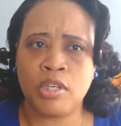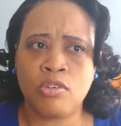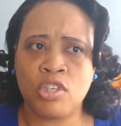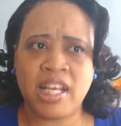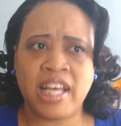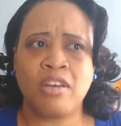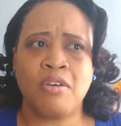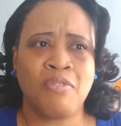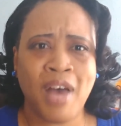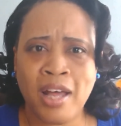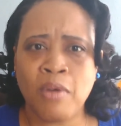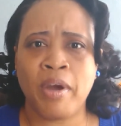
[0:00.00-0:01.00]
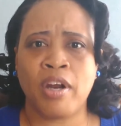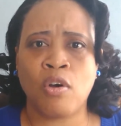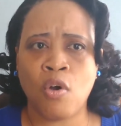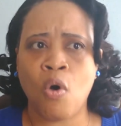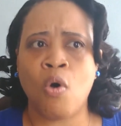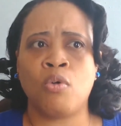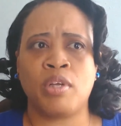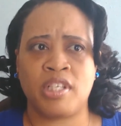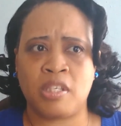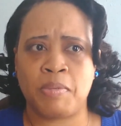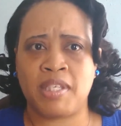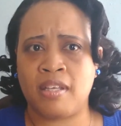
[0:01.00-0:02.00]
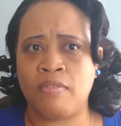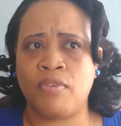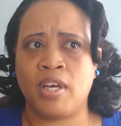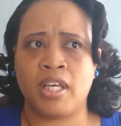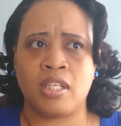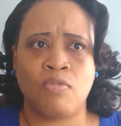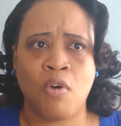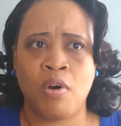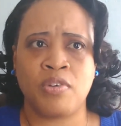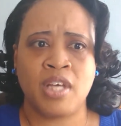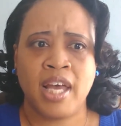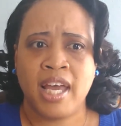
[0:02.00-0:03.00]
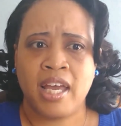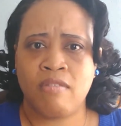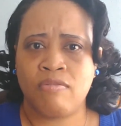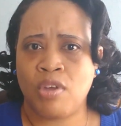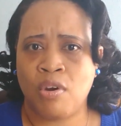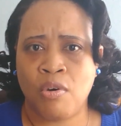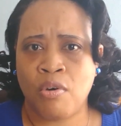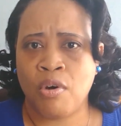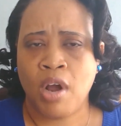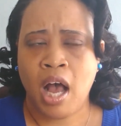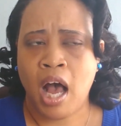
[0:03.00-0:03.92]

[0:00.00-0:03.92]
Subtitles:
just like you evaluate a goal in specific, as far as if they're